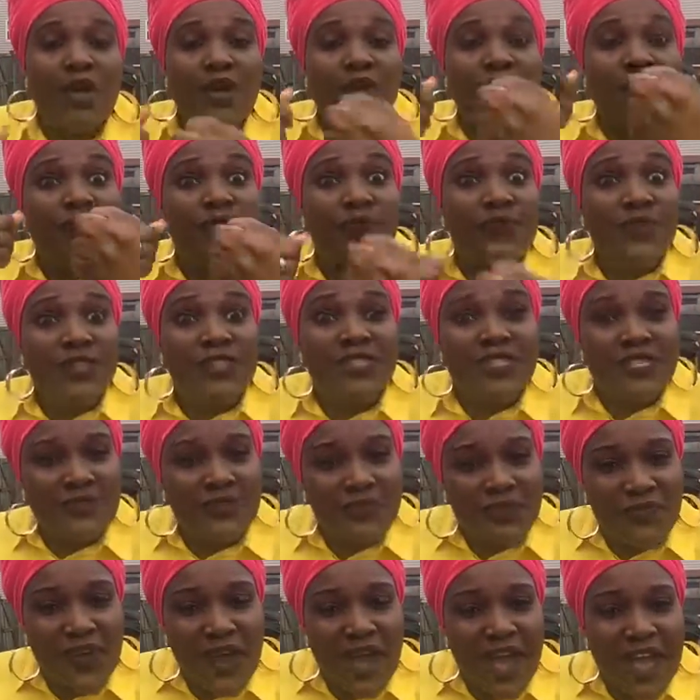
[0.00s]

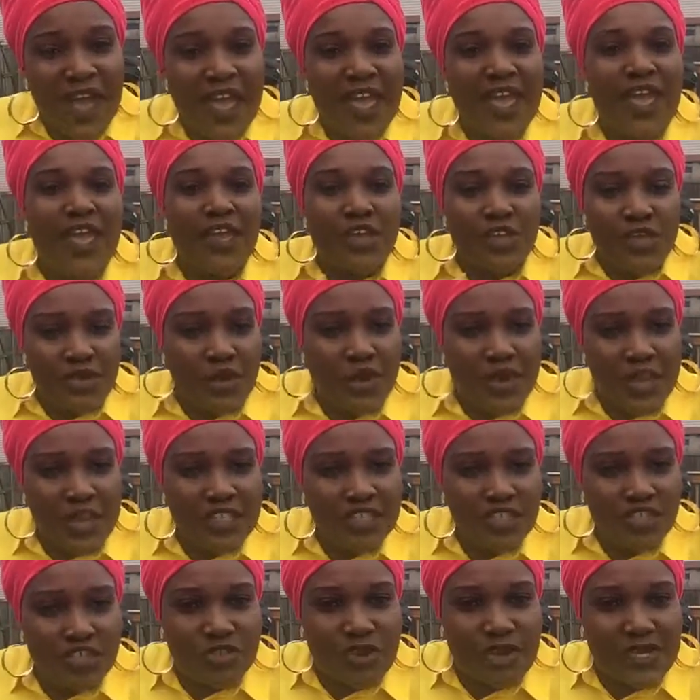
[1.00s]
fortify your hair
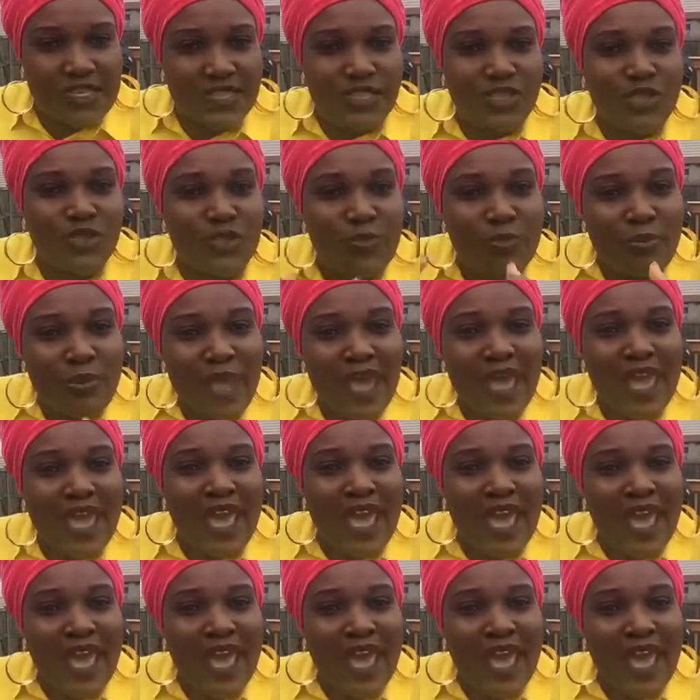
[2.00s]
strands, to make